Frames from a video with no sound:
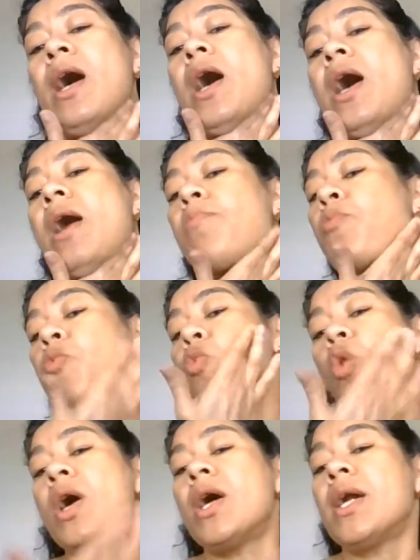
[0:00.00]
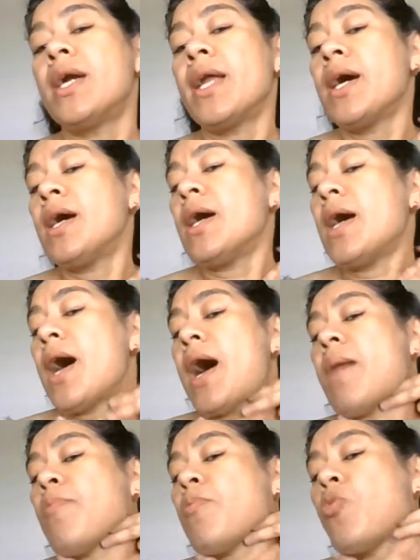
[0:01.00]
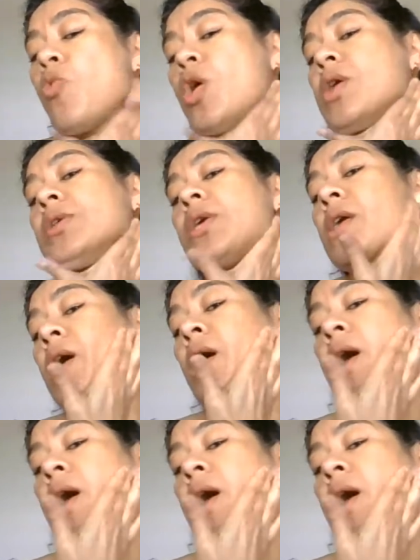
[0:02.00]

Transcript: upward, upward,